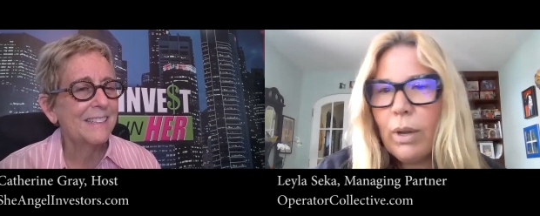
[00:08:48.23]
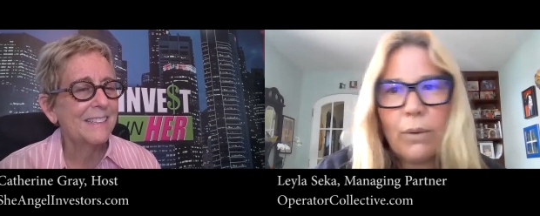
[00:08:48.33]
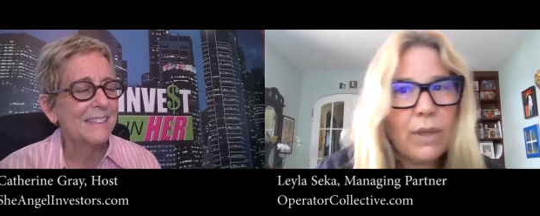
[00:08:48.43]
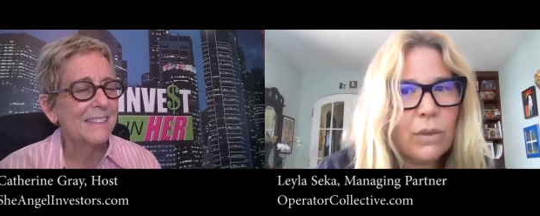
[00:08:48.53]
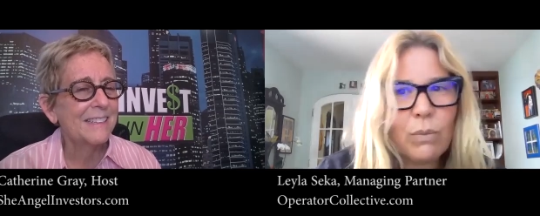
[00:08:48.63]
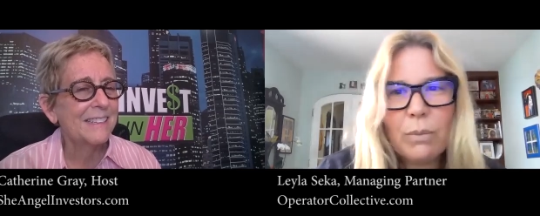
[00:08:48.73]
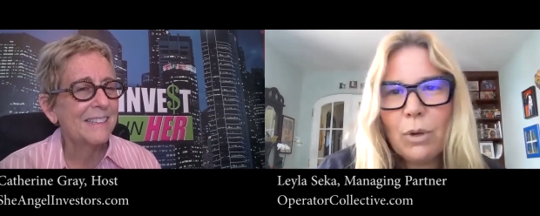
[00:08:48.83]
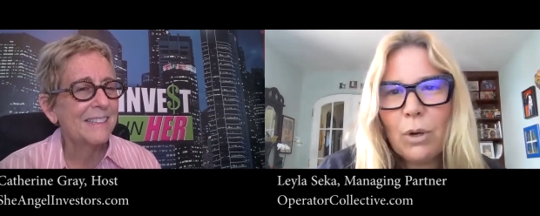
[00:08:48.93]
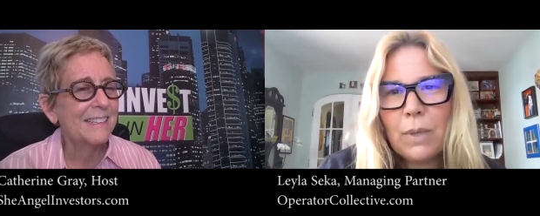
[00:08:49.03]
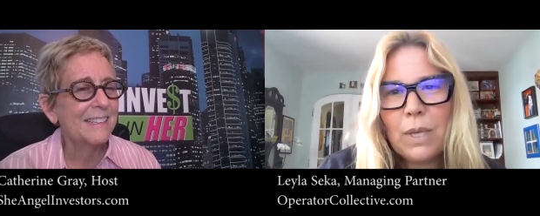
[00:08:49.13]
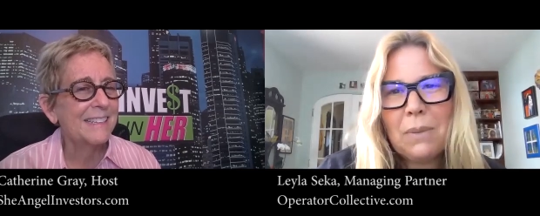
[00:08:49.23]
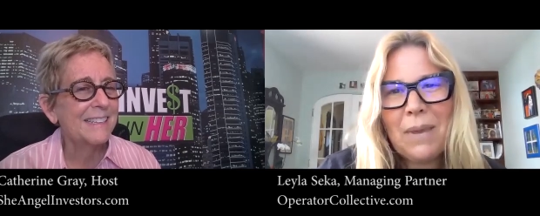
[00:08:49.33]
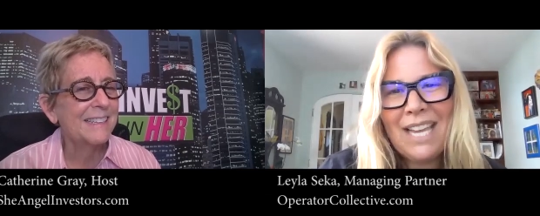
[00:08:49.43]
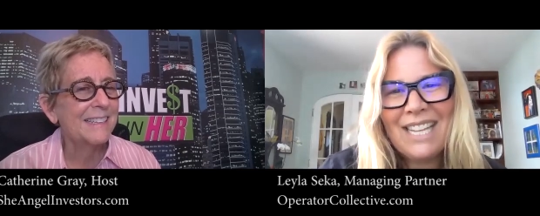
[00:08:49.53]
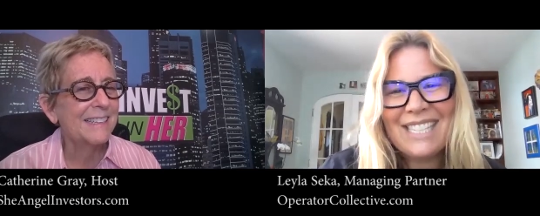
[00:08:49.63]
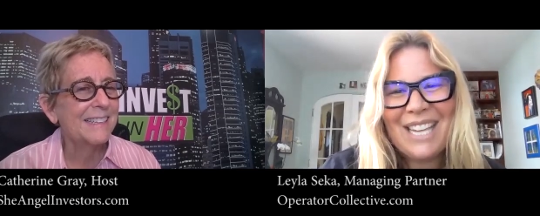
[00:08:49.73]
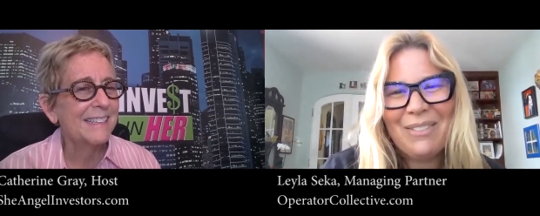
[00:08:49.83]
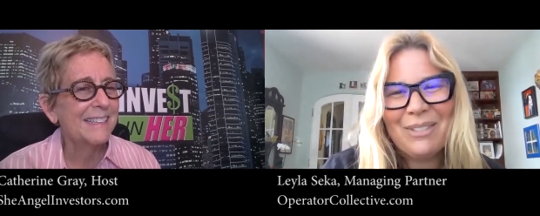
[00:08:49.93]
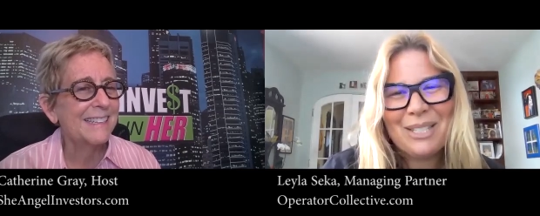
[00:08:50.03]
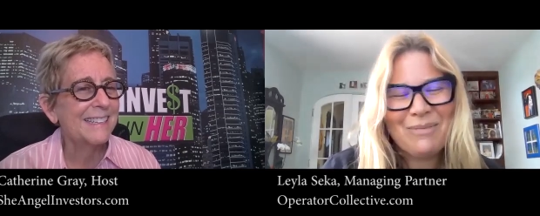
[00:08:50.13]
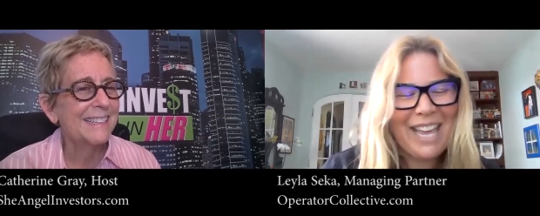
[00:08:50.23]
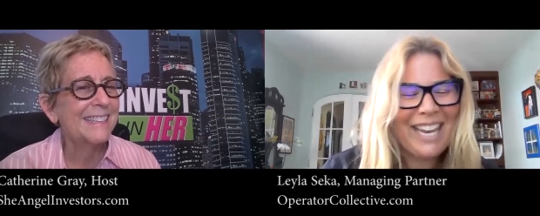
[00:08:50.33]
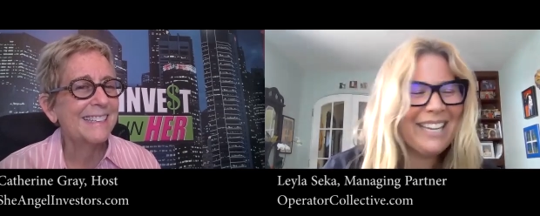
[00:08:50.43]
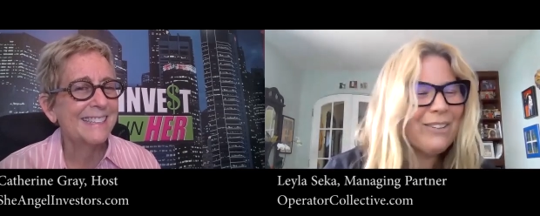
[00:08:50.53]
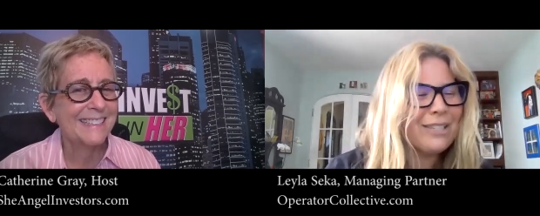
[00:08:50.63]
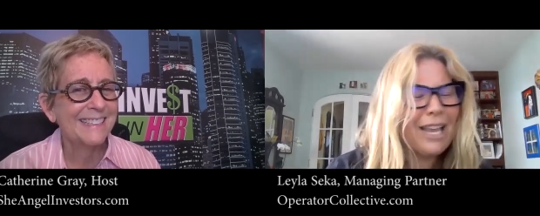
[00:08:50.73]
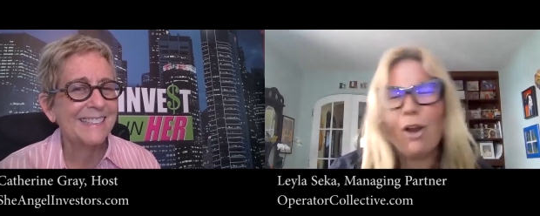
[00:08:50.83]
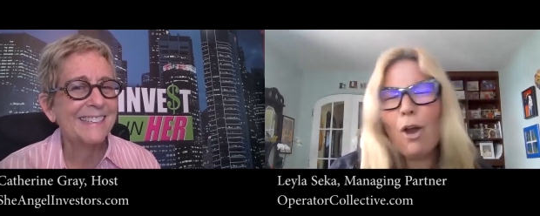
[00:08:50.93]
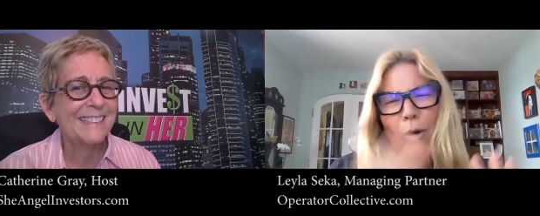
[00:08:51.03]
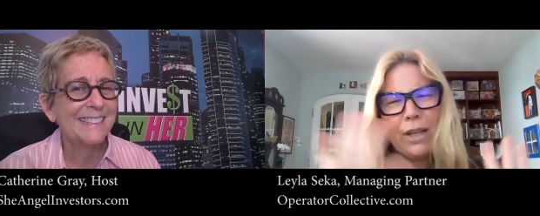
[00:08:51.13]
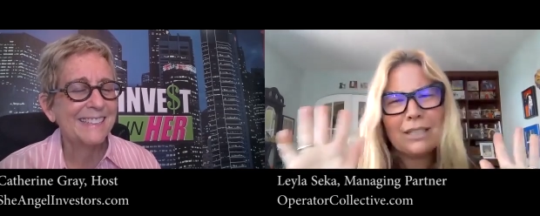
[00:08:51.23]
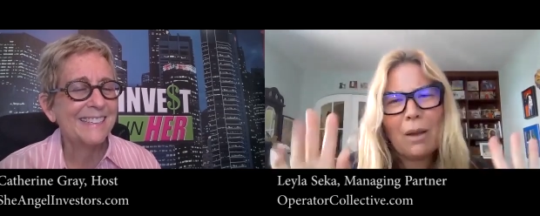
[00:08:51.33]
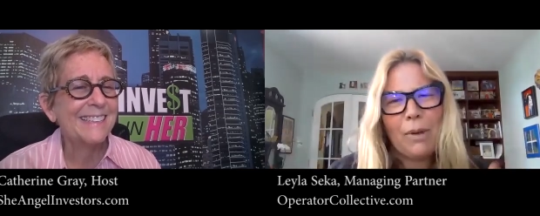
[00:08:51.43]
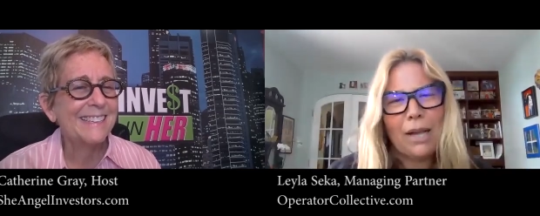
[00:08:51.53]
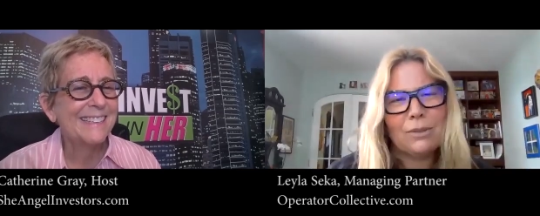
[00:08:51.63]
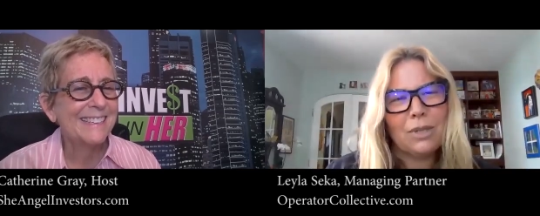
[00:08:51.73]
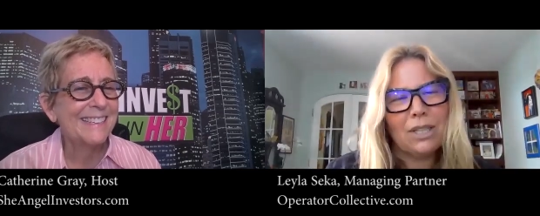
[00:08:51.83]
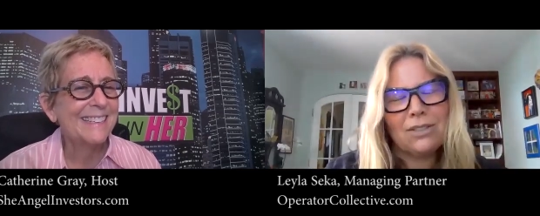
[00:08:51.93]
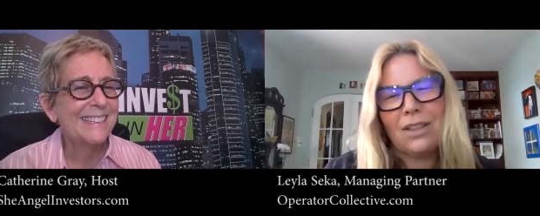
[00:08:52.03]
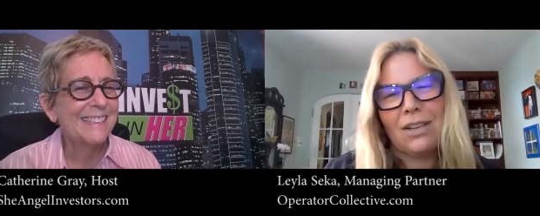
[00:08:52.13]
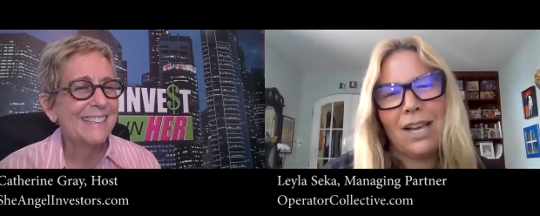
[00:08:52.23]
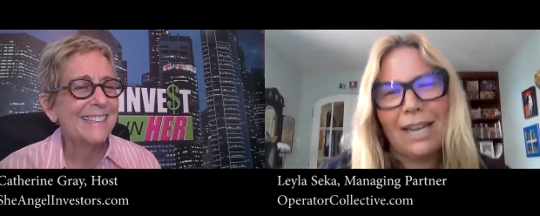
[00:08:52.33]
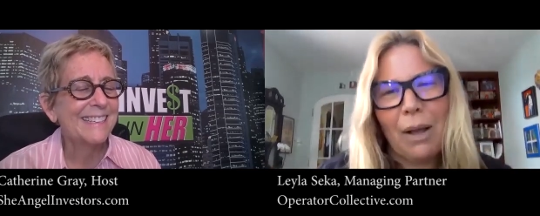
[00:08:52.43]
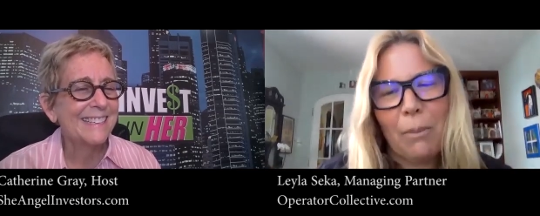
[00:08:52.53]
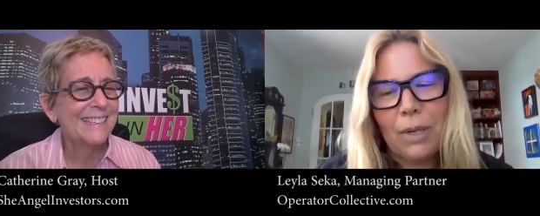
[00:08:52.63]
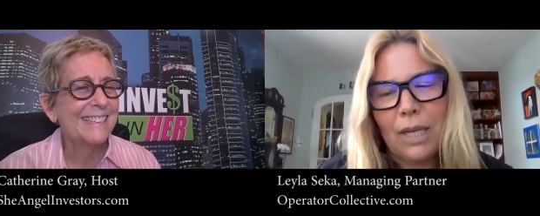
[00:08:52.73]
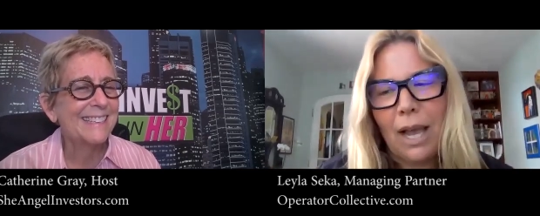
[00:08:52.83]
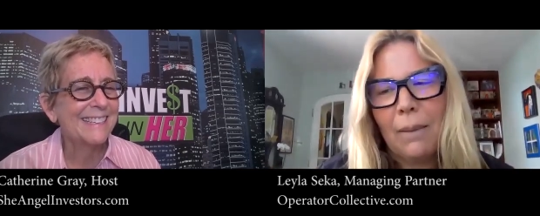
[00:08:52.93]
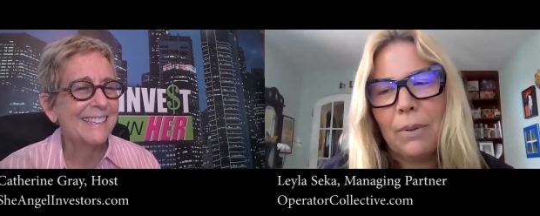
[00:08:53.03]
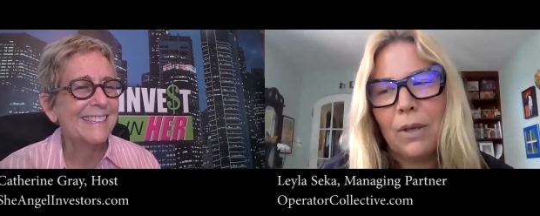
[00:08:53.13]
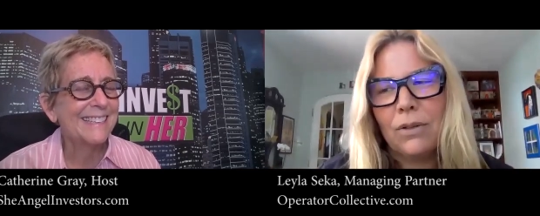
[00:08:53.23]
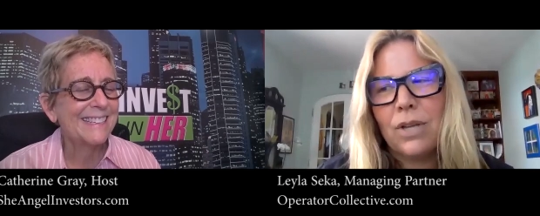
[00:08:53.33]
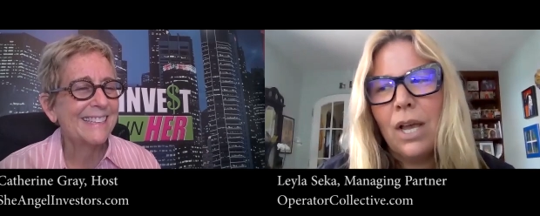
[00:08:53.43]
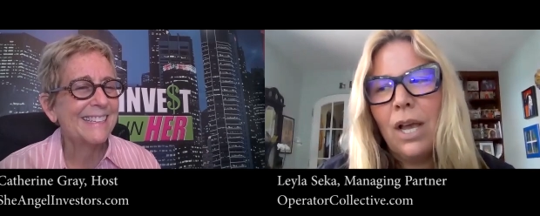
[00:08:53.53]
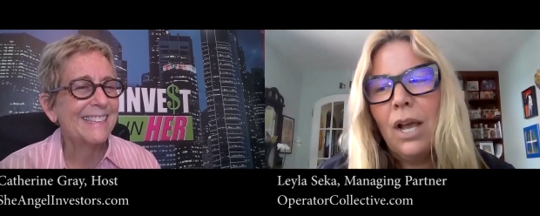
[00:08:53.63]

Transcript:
Speaker 1: we don't think the women are being paid the same as the men. And he was like, oh, that's not possible. That's not the kind of company I built.